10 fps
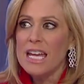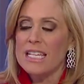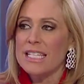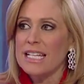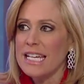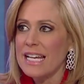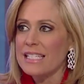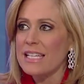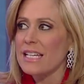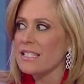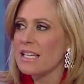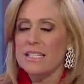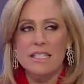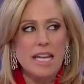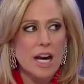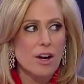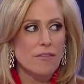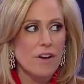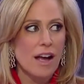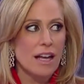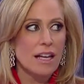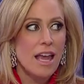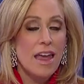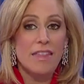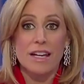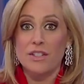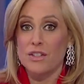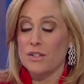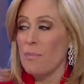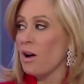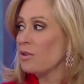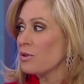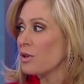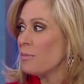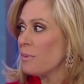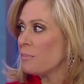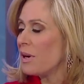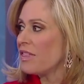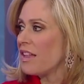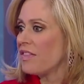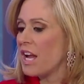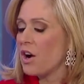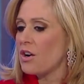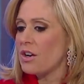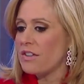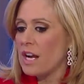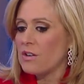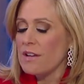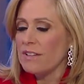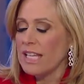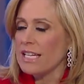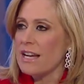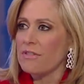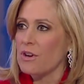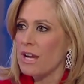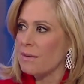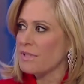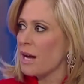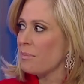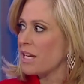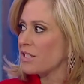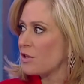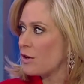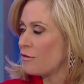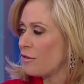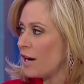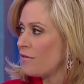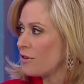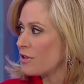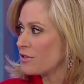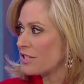He said, yes, he is. It's terrifying that it's a small group, but that they don't even like to have their names out because they're afraid for their